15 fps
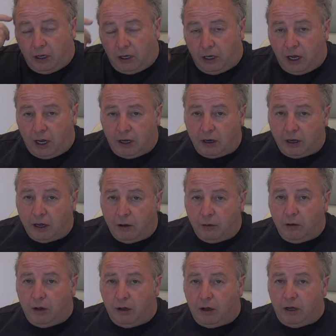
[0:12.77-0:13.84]
He had
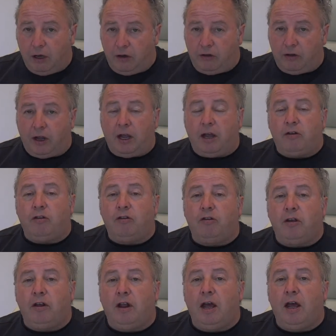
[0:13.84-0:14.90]
an estate agency
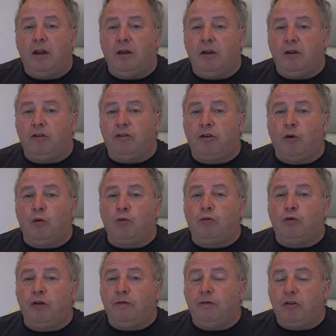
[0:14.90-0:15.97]
there that he sold
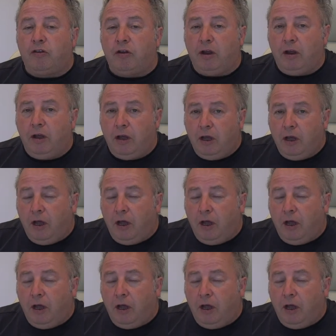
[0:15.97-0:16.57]
previously.